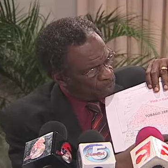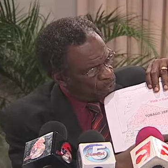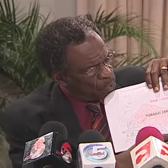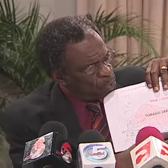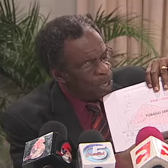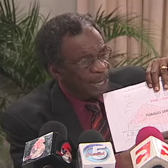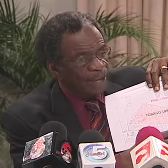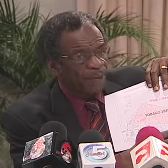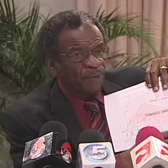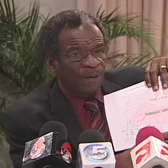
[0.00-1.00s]

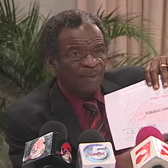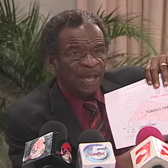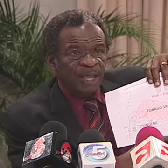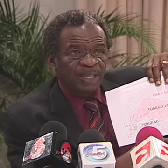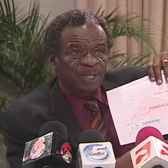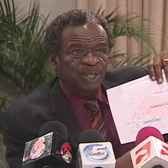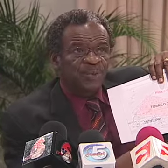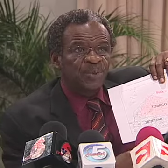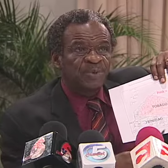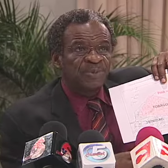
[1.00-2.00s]
ruling when we had the
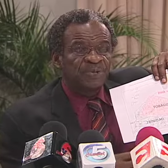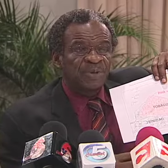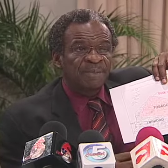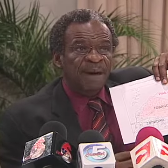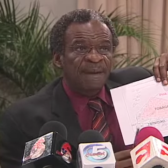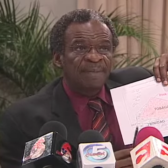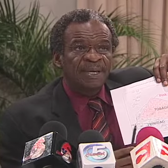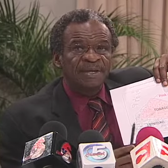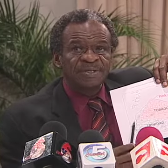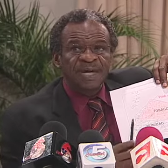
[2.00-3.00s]
dispute between
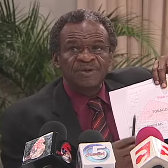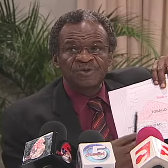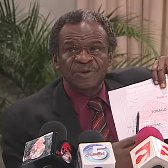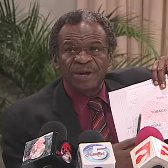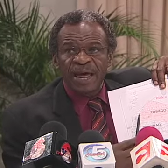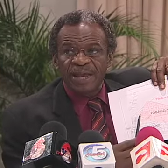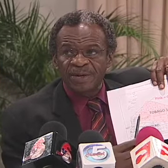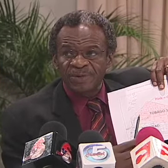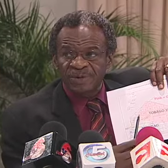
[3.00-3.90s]
Barbados and Trinidad and